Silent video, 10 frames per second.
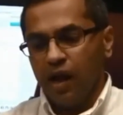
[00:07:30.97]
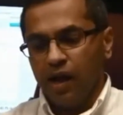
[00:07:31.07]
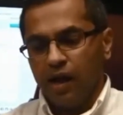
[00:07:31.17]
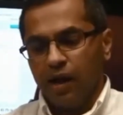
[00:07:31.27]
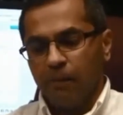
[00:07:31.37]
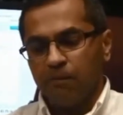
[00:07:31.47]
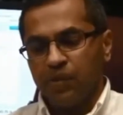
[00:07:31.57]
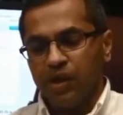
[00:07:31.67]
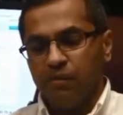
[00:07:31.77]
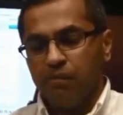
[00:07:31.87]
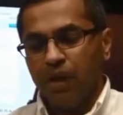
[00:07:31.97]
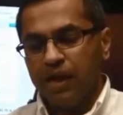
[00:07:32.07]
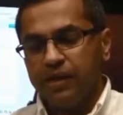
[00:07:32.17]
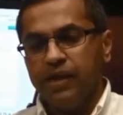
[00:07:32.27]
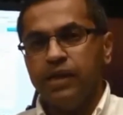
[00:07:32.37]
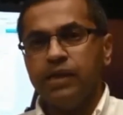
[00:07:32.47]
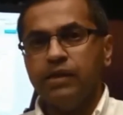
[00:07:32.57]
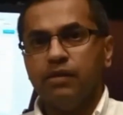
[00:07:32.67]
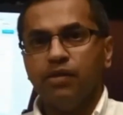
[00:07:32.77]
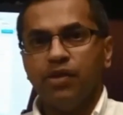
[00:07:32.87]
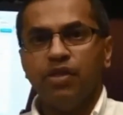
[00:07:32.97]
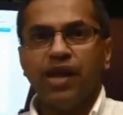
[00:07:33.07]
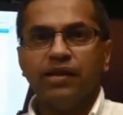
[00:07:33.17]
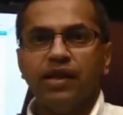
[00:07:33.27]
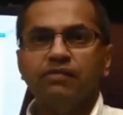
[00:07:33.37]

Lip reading: the ability that